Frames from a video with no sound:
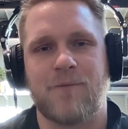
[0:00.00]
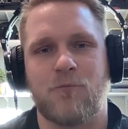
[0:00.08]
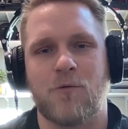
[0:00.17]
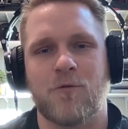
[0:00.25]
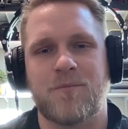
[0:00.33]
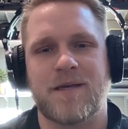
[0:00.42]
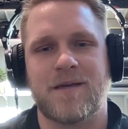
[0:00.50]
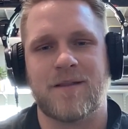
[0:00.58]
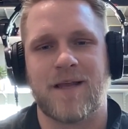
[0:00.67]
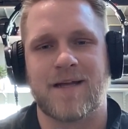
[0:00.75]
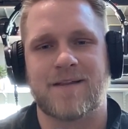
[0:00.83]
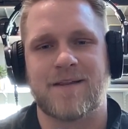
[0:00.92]
What would be
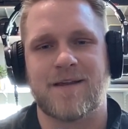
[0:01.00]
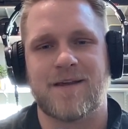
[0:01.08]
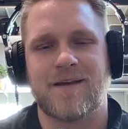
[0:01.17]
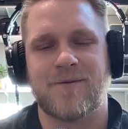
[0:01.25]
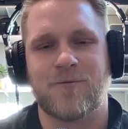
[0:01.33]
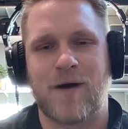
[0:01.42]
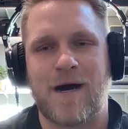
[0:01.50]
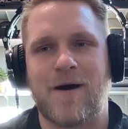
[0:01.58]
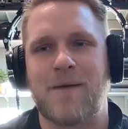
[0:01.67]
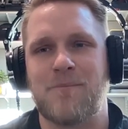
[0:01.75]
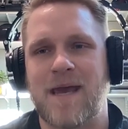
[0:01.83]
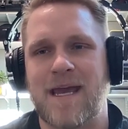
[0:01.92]
like wow,
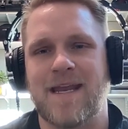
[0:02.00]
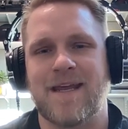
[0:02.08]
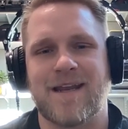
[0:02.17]
I made it